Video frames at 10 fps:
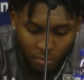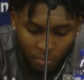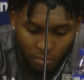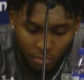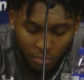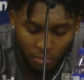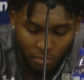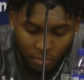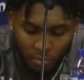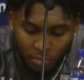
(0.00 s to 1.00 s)

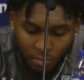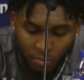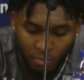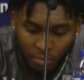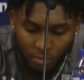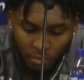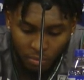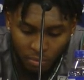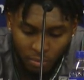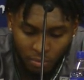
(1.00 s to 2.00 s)

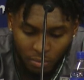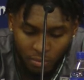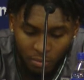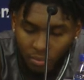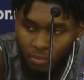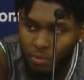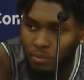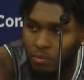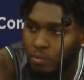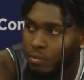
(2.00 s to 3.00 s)

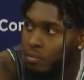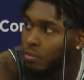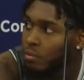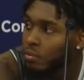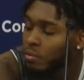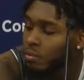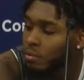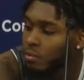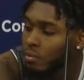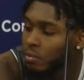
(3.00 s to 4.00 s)

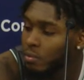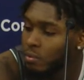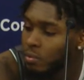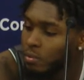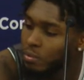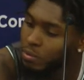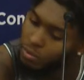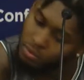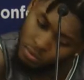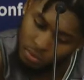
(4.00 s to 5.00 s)

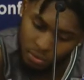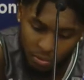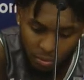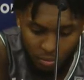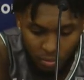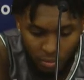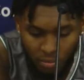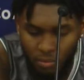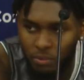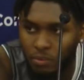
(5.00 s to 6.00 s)

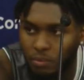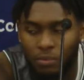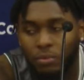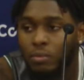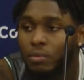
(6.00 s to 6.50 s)
This person isn't speaking.